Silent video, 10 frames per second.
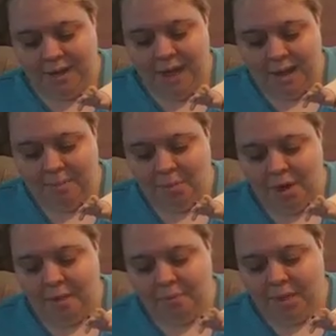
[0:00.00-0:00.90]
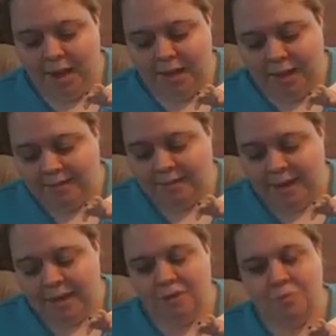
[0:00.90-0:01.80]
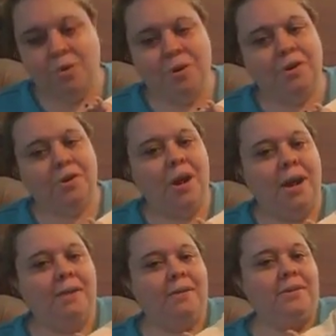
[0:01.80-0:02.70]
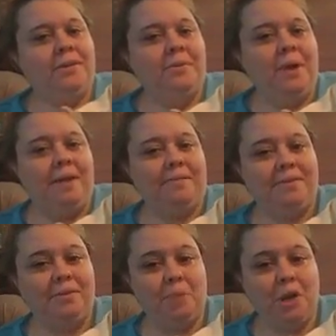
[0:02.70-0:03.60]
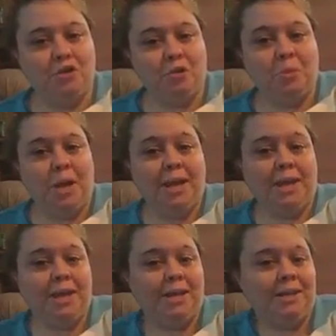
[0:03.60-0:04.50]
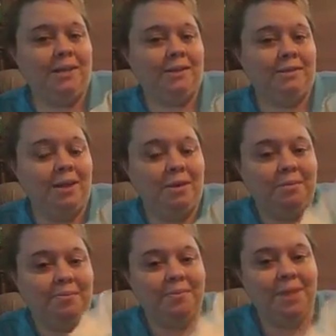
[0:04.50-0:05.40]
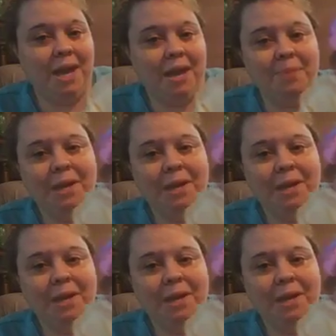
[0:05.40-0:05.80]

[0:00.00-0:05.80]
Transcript: name brand blankets, and I just wanted her ha- to have a special blanket so yeah,